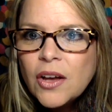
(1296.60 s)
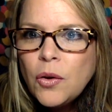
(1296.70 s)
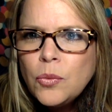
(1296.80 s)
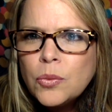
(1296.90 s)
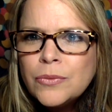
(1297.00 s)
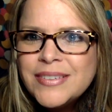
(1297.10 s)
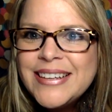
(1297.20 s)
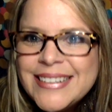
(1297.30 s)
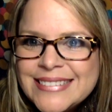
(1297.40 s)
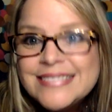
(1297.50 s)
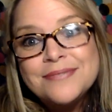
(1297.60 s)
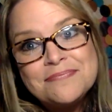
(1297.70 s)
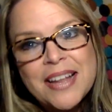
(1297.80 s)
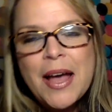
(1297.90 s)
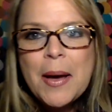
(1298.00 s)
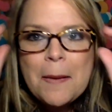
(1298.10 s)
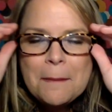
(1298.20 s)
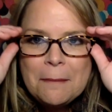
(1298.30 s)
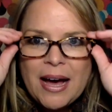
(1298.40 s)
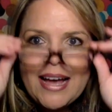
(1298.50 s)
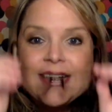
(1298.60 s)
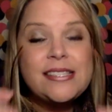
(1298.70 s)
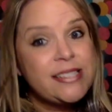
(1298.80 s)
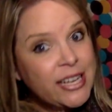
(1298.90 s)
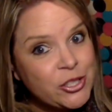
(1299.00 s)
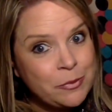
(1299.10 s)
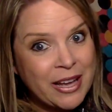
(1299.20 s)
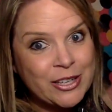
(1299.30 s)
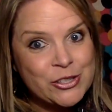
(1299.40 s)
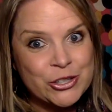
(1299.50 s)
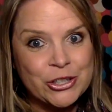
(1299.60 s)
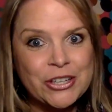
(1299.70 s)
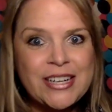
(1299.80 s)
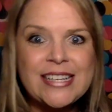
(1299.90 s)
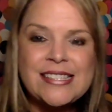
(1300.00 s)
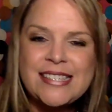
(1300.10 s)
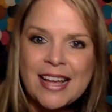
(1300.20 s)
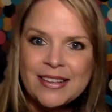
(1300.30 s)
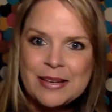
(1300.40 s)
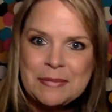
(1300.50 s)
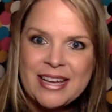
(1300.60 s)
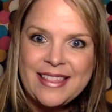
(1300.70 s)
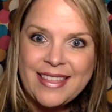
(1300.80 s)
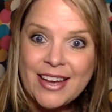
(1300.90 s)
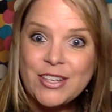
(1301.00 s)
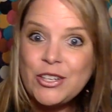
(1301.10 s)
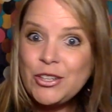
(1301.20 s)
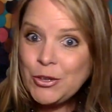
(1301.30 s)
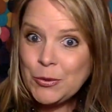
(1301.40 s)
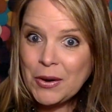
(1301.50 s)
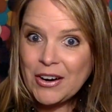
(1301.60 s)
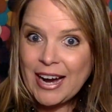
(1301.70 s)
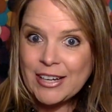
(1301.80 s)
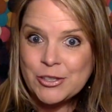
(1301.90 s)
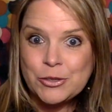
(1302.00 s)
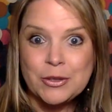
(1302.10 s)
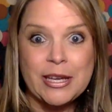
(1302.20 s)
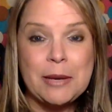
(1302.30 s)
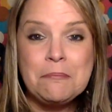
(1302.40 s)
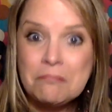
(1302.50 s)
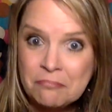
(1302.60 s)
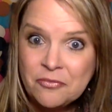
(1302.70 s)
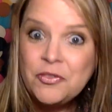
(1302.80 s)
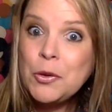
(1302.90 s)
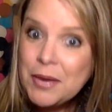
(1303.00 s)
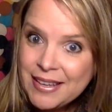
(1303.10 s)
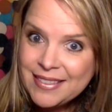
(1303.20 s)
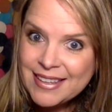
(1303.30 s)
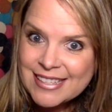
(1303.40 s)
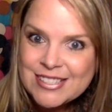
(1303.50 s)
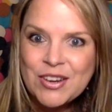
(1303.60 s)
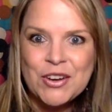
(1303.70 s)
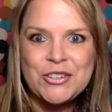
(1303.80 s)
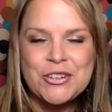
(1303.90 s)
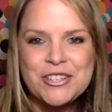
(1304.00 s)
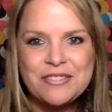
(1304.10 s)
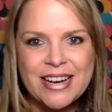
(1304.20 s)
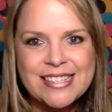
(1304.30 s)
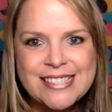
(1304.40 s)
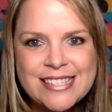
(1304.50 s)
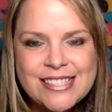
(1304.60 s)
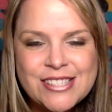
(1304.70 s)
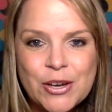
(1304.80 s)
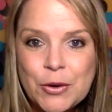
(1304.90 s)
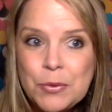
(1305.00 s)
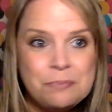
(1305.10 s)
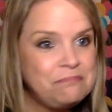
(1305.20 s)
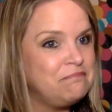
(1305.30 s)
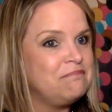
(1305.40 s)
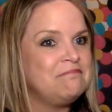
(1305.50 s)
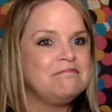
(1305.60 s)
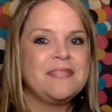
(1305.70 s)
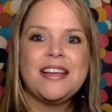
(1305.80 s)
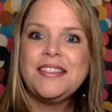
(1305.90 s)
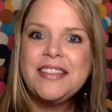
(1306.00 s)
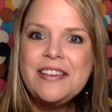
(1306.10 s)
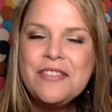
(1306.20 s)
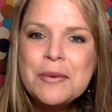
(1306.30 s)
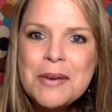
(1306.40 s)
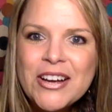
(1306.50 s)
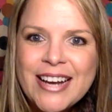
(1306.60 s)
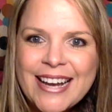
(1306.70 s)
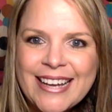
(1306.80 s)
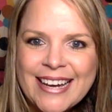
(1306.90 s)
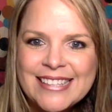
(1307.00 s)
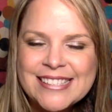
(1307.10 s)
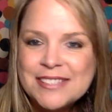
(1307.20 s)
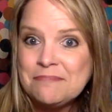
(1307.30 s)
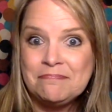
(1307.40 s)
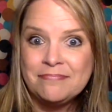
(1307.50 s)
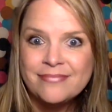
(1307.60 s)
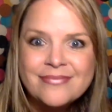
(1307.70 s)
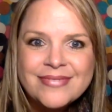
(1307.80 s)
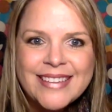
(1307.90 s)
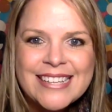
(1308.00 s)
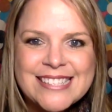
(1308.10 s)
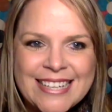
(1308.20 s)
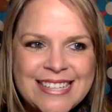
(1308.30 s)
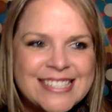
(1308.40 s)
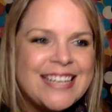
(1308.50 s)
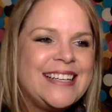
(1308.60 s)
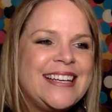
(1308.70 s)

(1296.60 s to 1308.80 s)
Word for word: Oh. My stage manager is telling me that you are actually viewing this on your devices, so leave them on, I guess. That's neat.